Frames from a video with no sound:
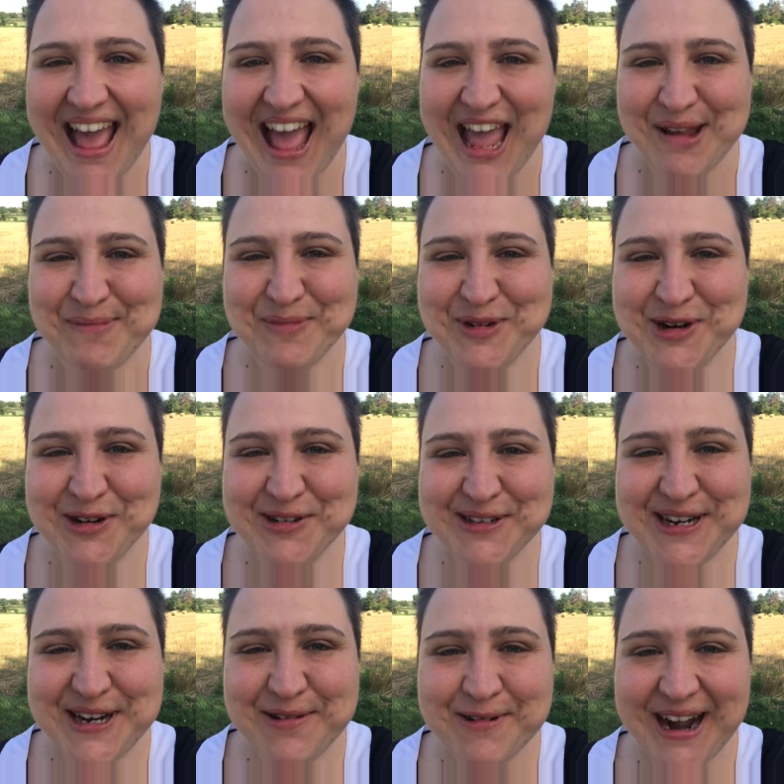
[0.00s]
I'm
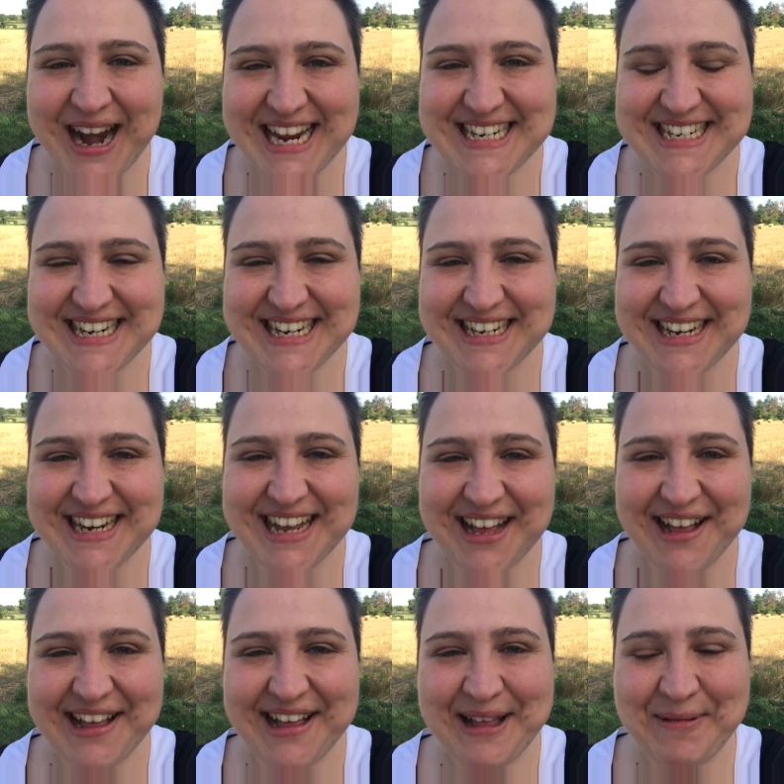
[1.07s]
currently writing
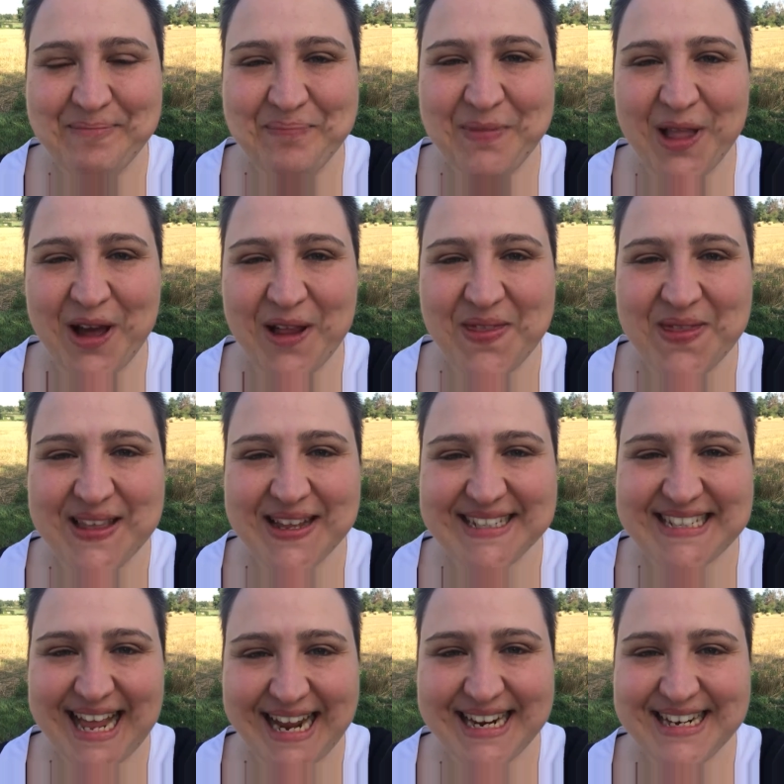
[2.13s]
um, on the
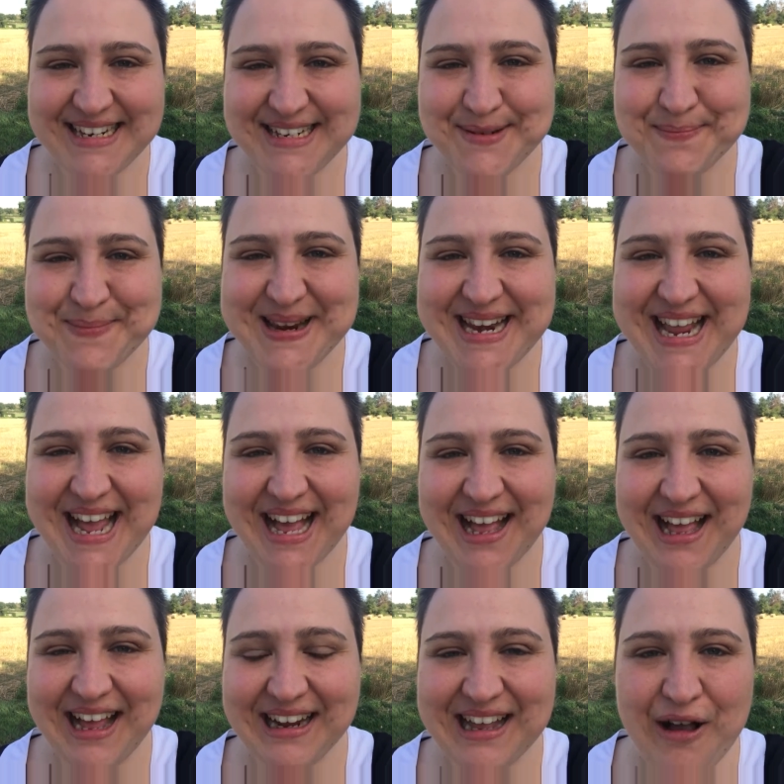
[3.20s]
second
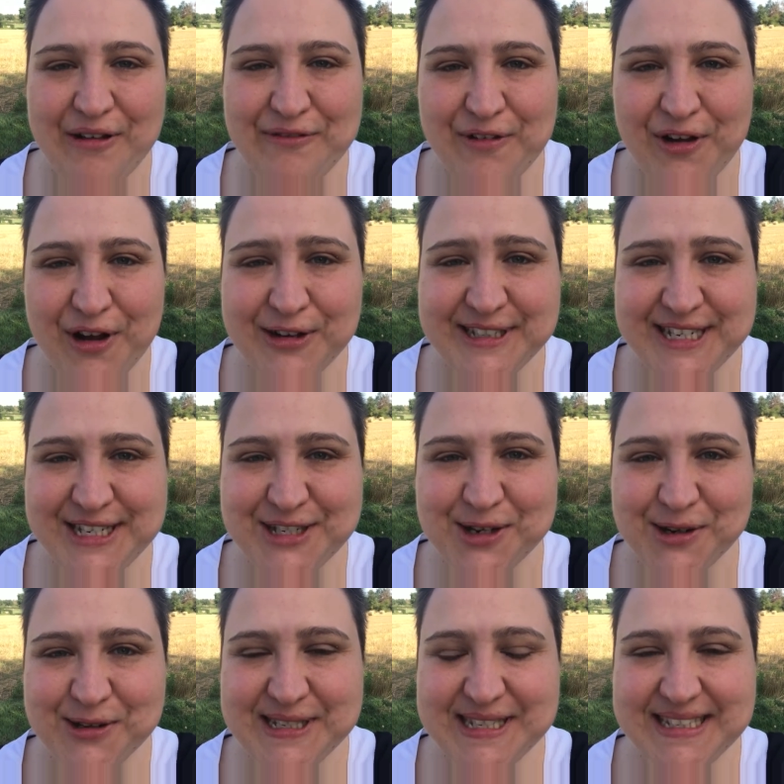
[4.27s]
mini-arc of Auntie
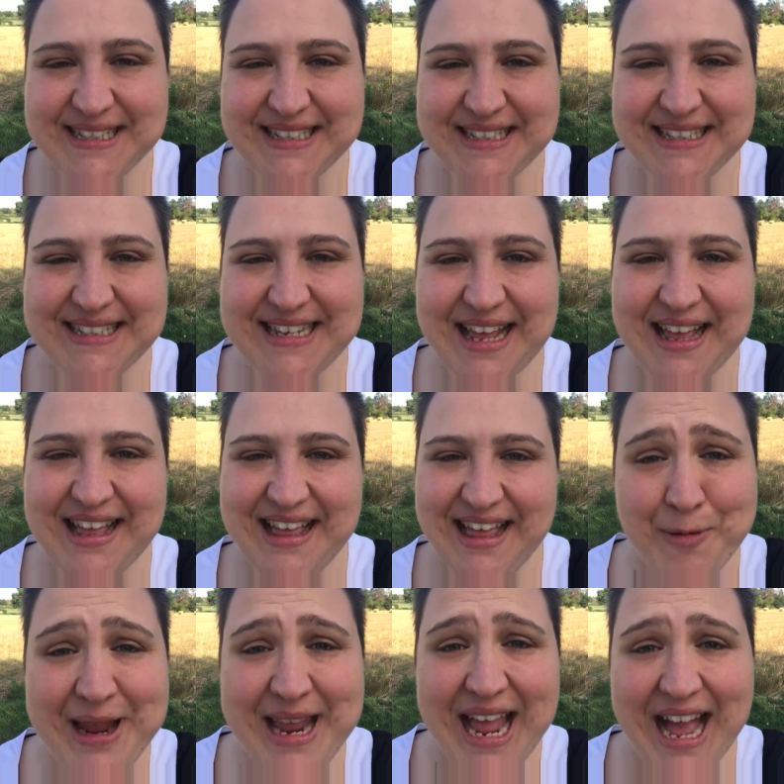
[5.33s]
Toasts the
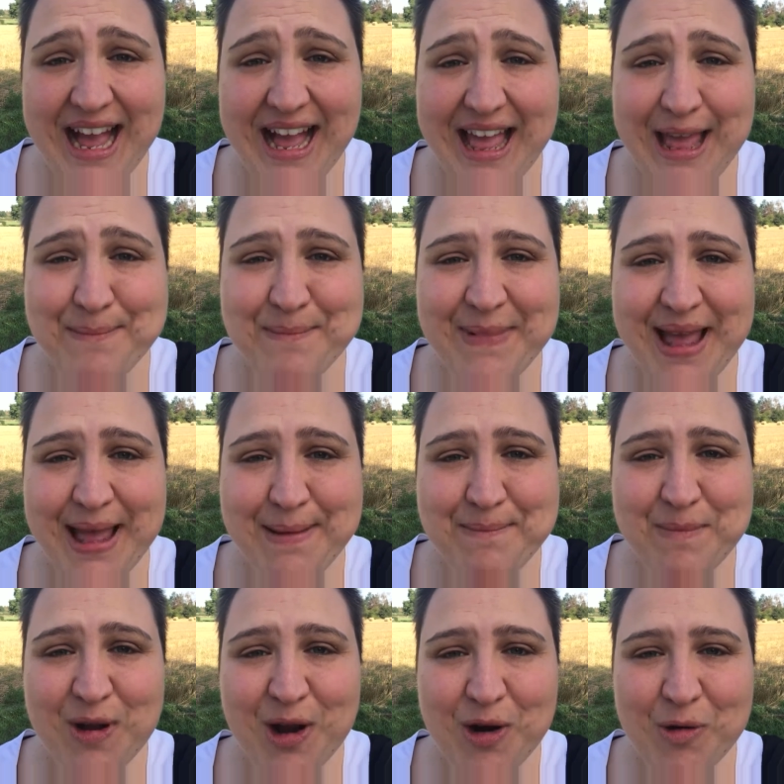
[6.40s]
V R M
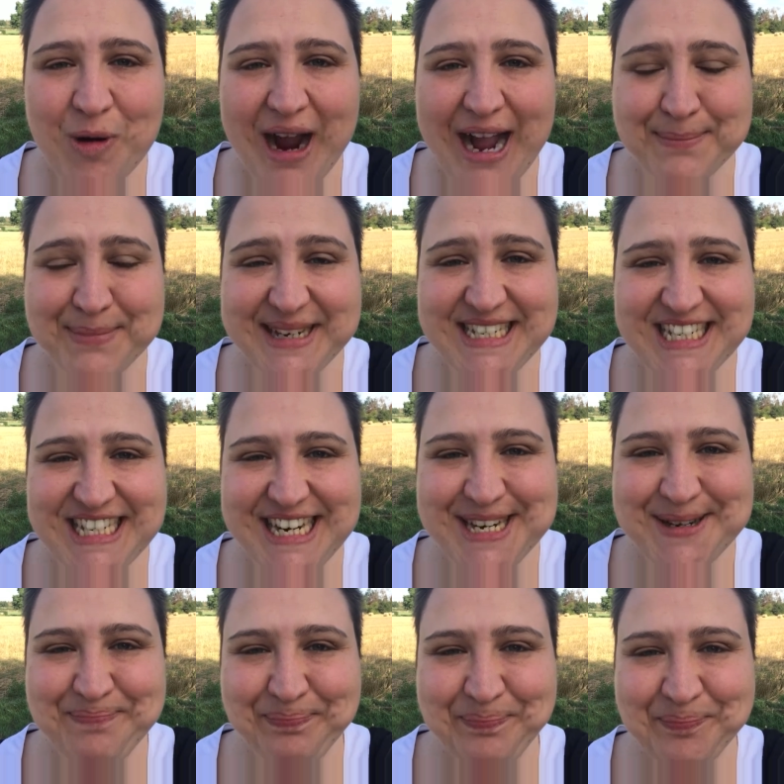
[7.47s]
M O R P
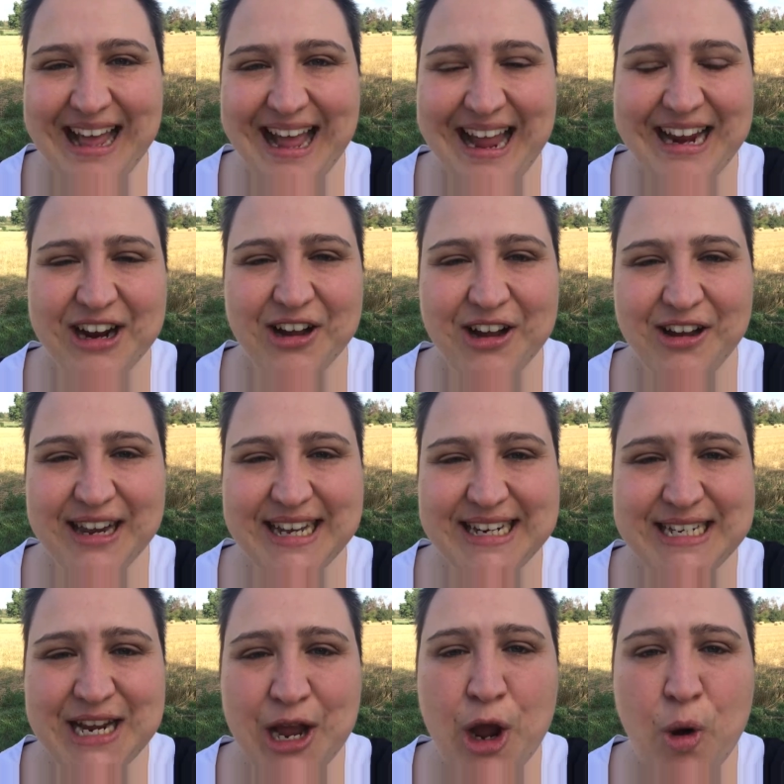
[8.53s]
G. I call
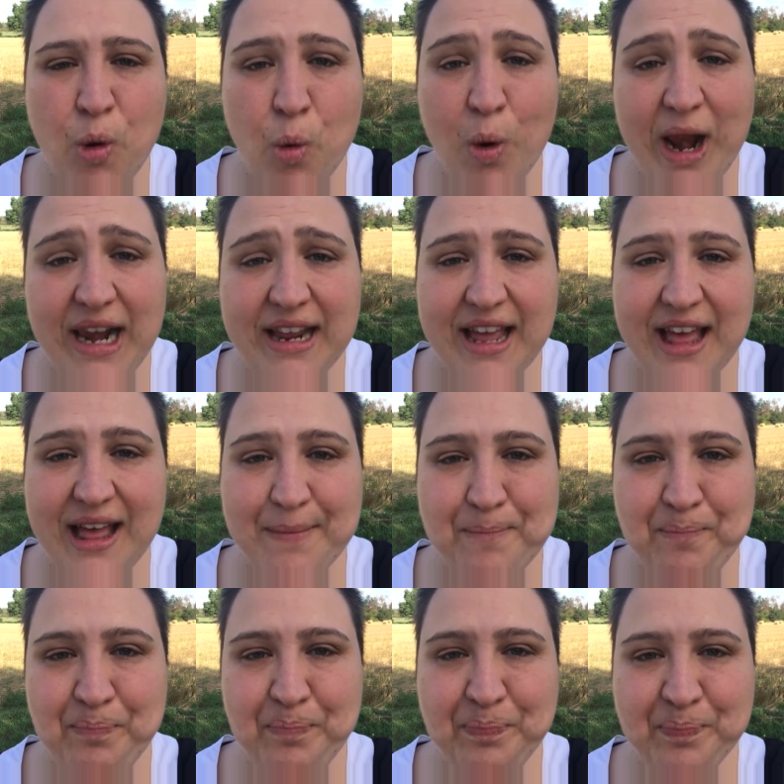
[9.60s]
it
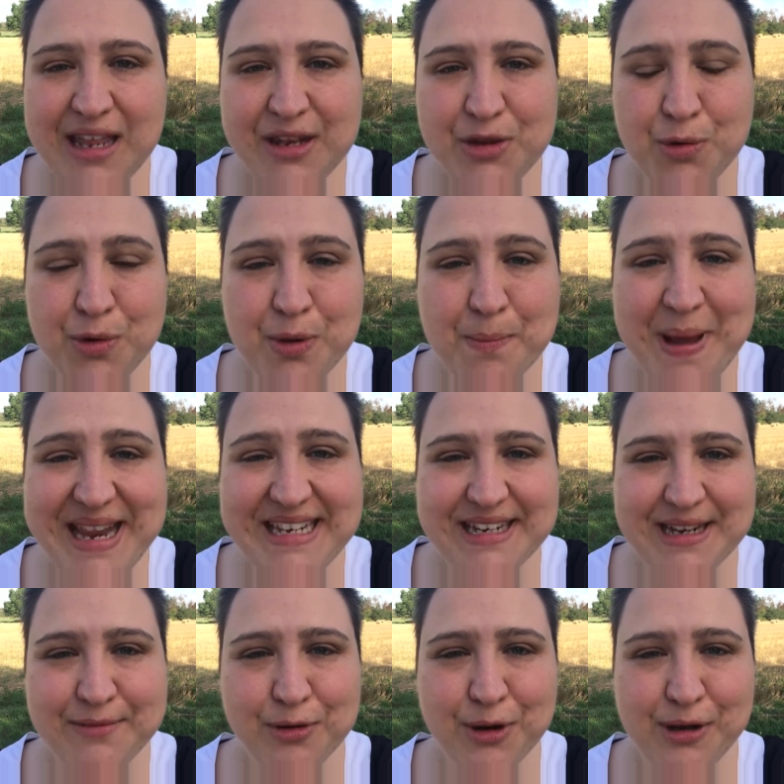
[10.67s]
Welcome to the
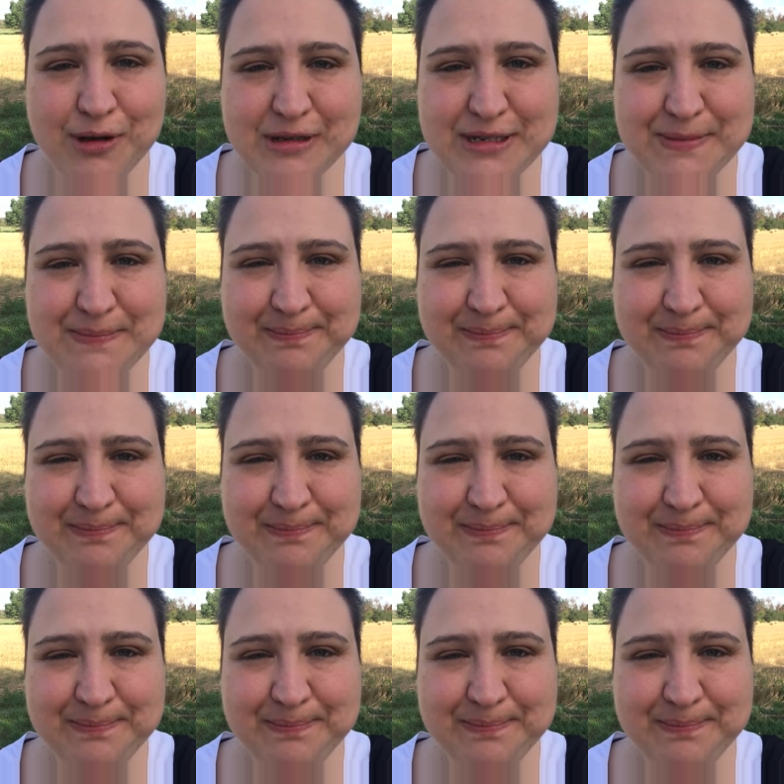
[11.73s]
Meta-World.